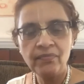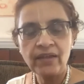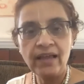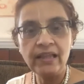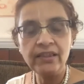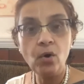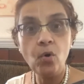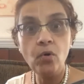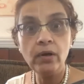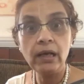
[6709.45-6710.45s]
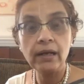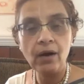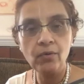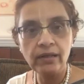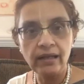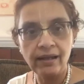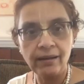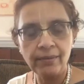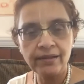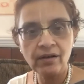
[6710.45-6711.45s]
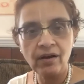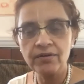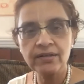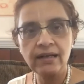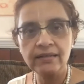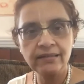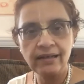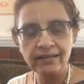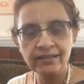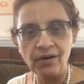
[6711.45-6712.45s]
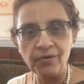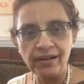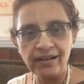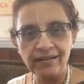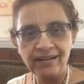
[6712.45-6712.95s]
And then the whole crowd came, and the crowd started shouting.